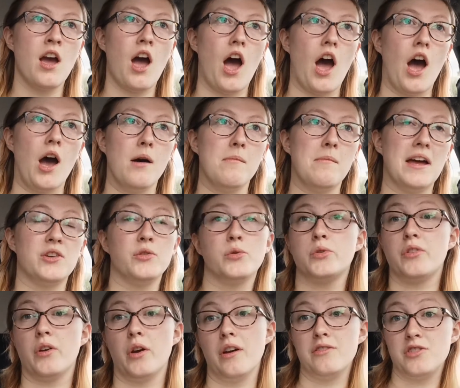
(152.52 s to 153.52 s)
And
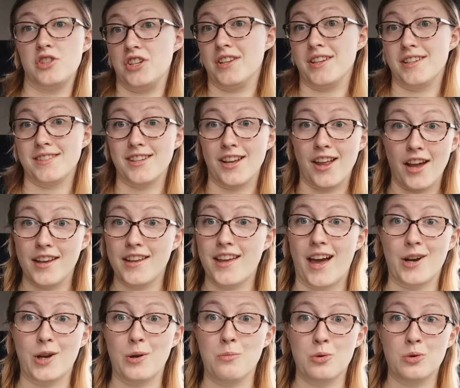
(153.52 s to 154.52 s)
also, if she does like
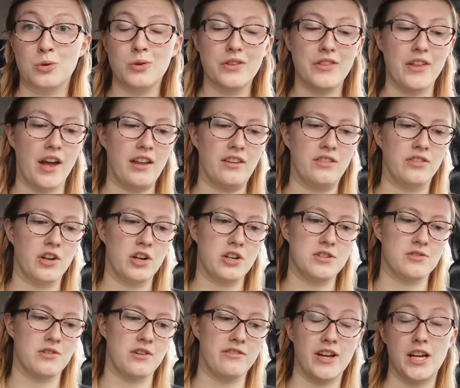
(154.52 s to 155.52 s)
any more, then
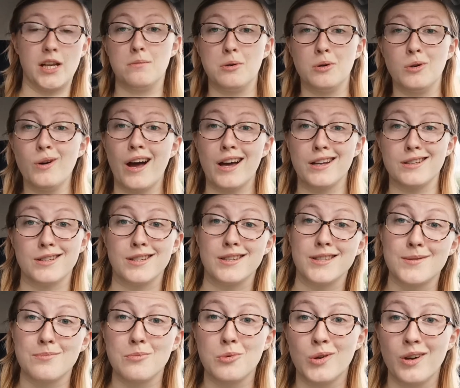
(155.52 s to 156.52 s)
those are available at a
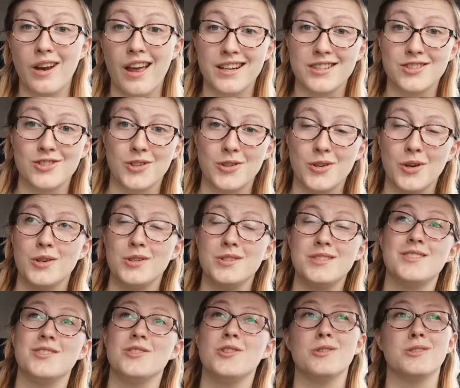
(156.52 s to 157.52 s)
small extra
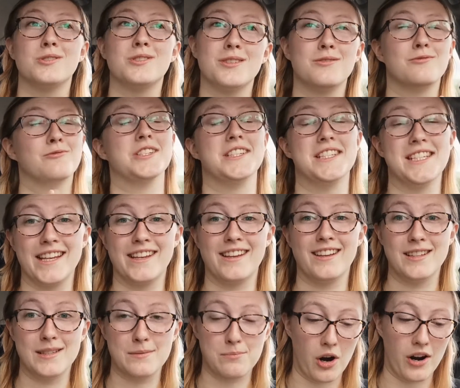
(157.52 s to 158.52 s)
cost, not
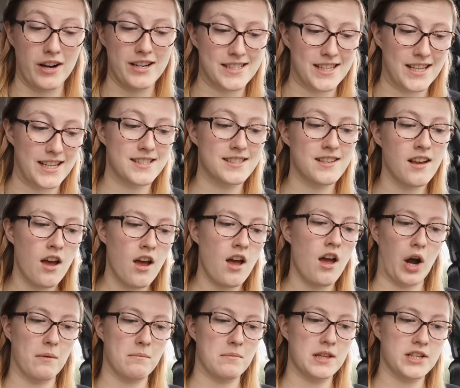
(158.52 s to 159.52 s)
ridiculous prices.
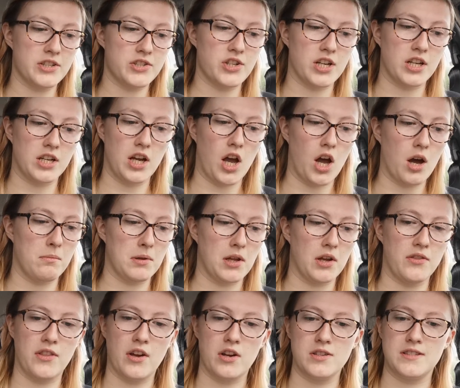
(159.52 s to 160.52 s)
I'm literally going to
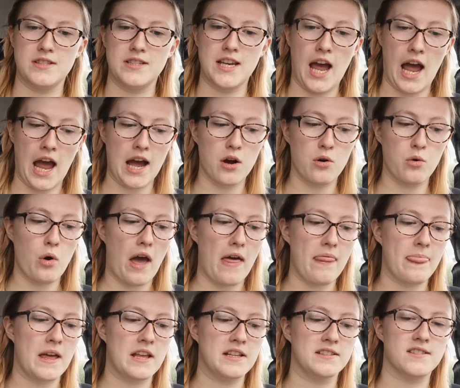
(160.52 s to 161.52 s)
upload those now
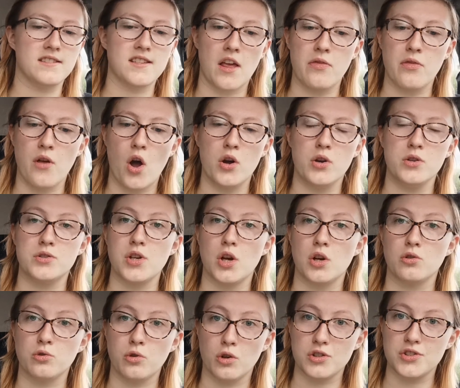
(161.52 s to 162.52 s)
and then send those
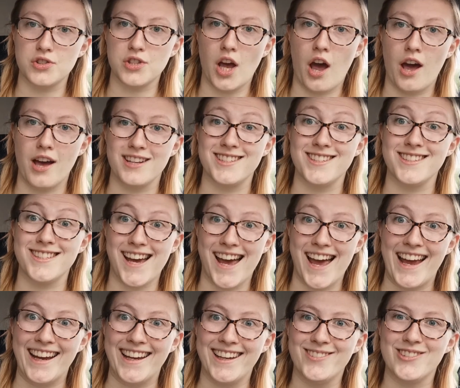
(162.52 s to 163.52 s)
across to her
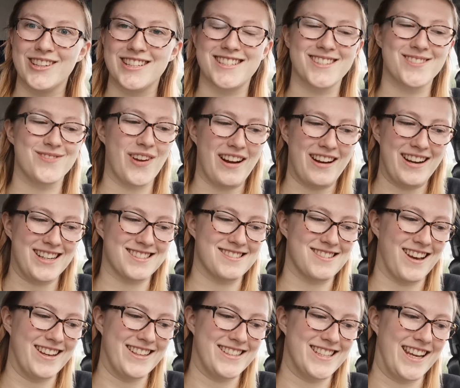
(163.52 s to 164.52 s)
today, which is very
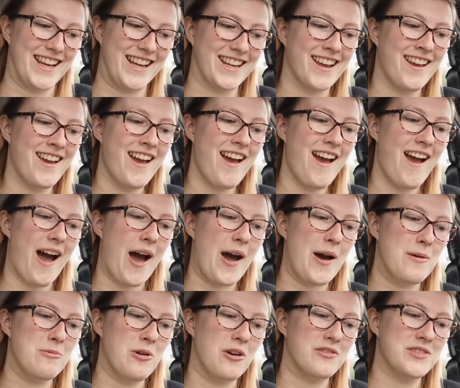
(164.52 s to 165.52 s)
exciting.
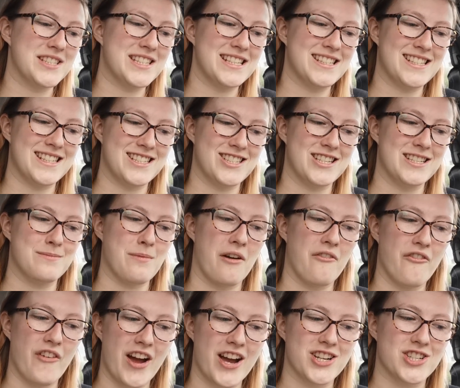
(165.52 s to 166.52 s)
Obviously, since she's my
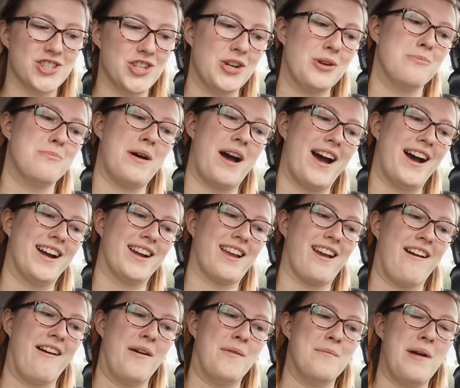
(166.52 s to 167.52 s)
first shoot back,
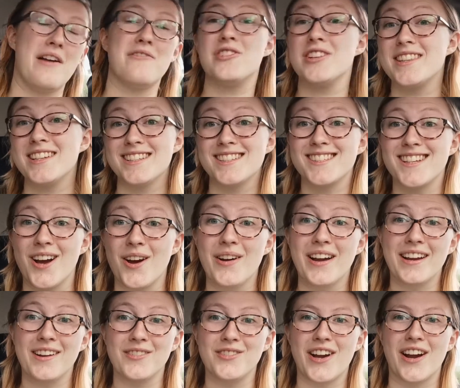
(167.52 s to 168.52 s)
everything's
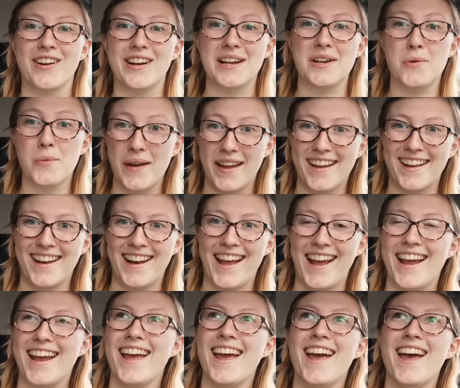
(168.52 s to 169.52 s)
going very
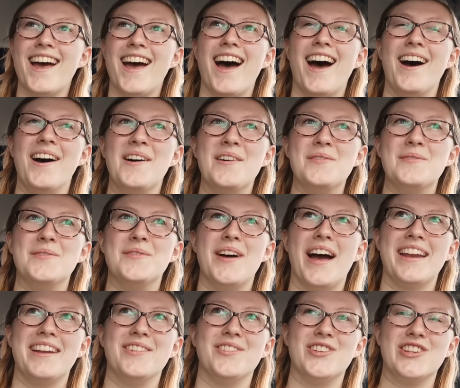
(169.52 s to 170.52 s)
quickly, and
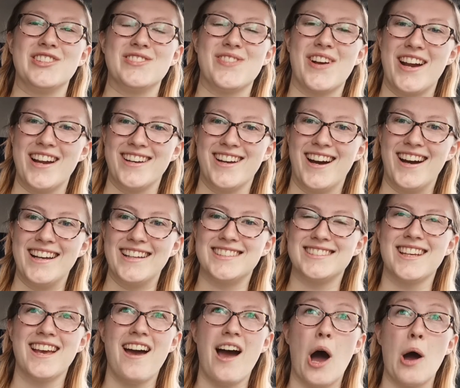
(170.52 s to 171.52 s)
it feels very
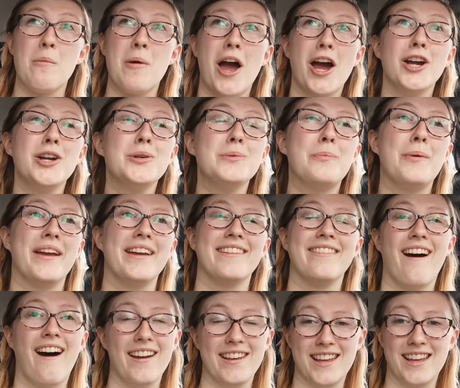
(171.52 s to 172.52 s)
nice. I'm hoping
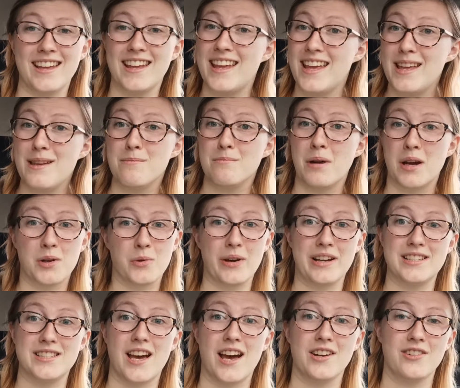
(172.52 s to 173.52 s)
that I can keep my
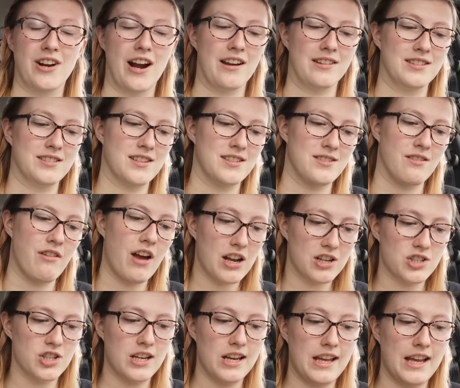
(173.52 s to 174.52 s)
quick turnarounds, because I've
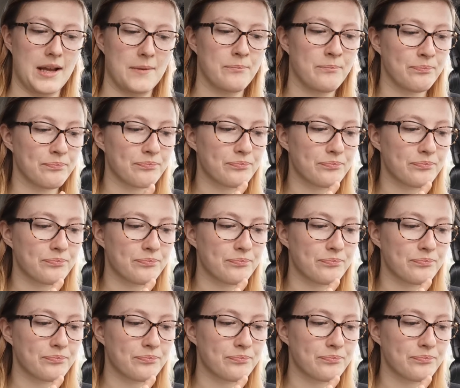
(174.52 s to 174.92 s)
actually